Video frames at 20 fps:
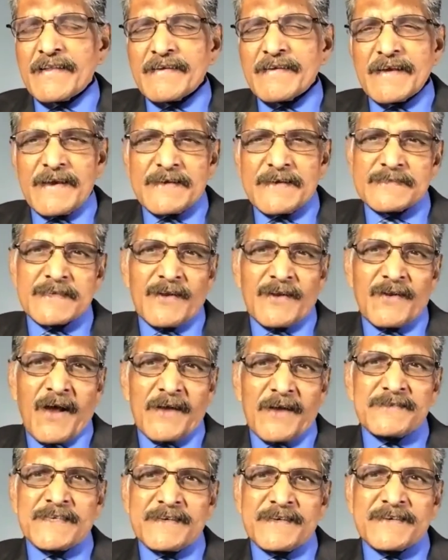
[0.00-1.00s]
it's a
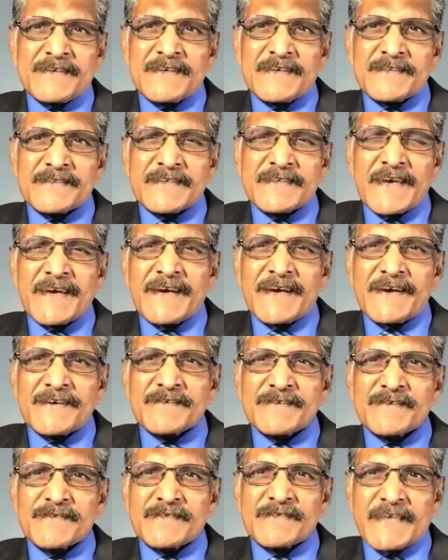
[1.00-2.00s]
logical thing
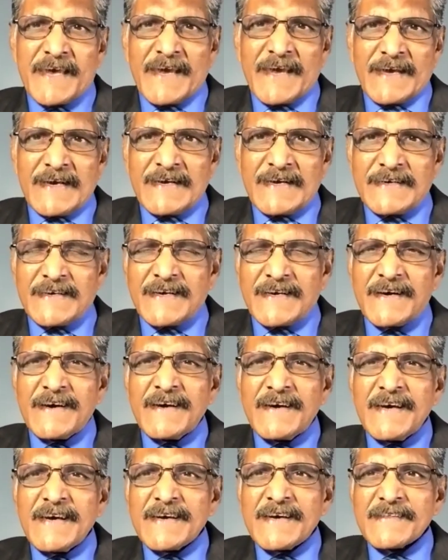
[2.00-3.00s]
to think
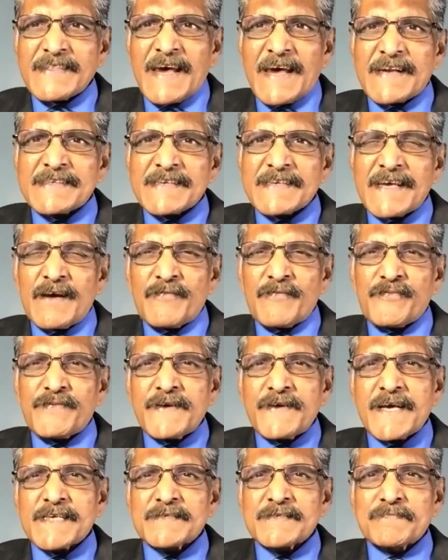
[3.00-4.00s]
that if
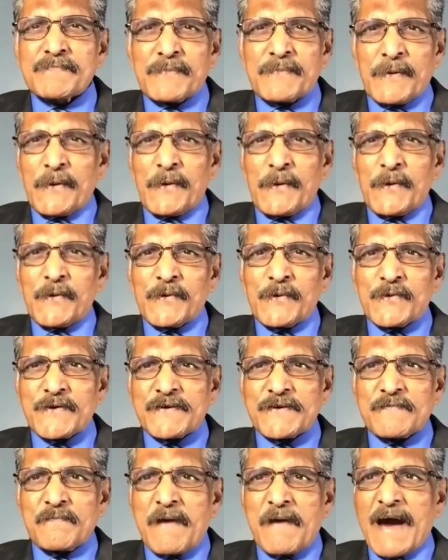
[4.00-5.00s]
he has
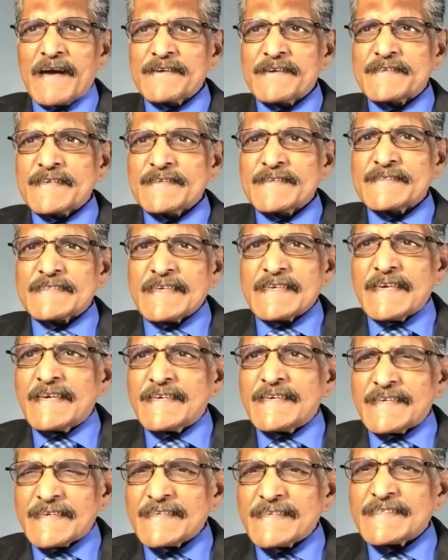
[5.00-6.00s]
borne my
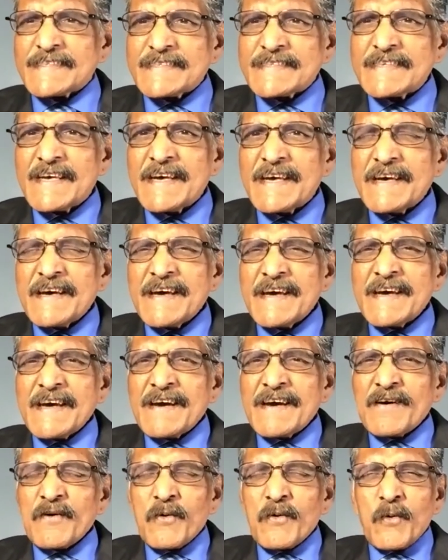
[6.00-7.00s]
disease,
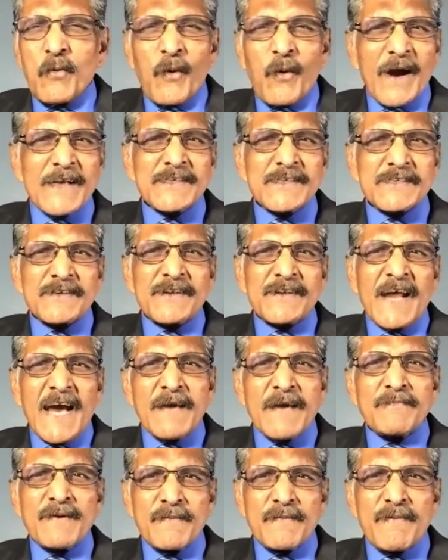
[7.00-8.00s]
why should I
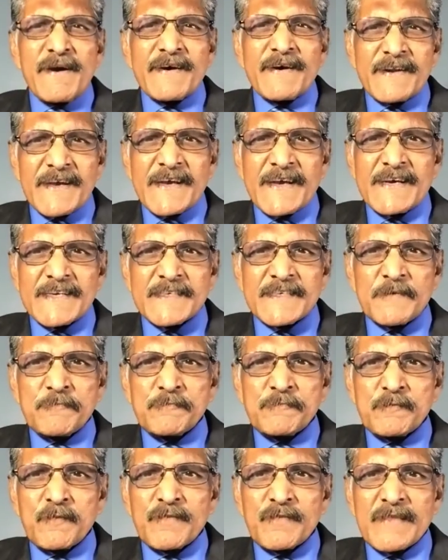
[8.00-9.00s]
be bearing it?
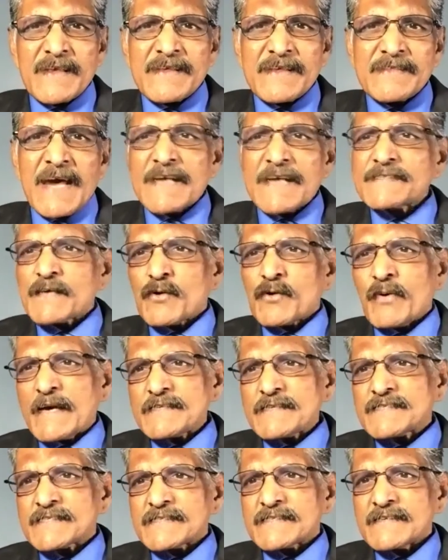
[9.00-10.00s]
That's the
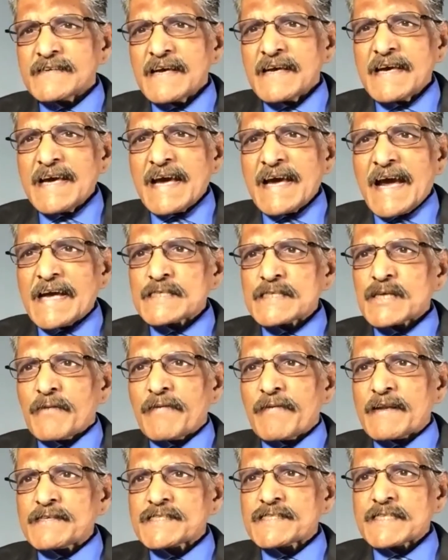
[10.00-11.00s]
question. It's a
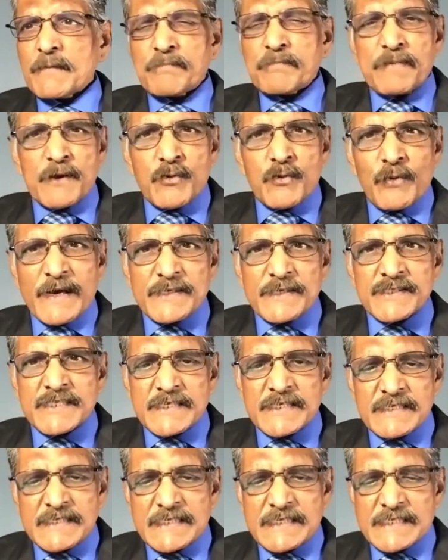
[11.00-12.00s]
very simple
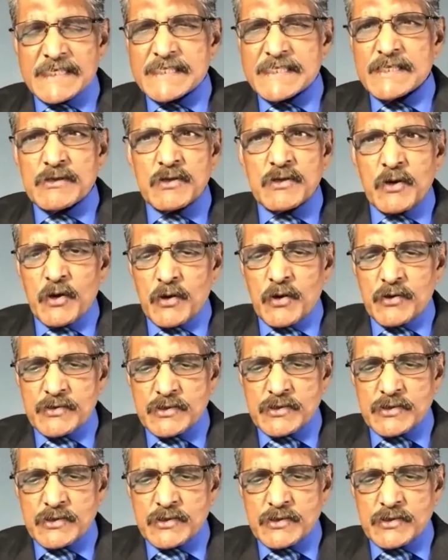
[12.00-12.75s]
question. There's no